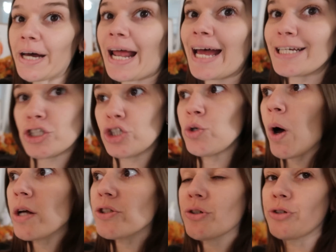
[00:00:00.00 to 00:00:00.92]
But I do
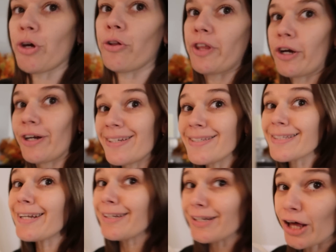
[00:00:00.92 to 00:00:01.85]
also know there is
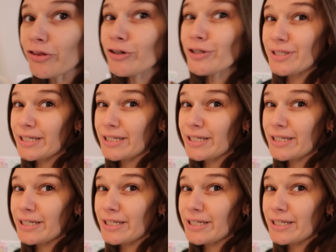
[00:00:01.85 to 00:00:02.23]
another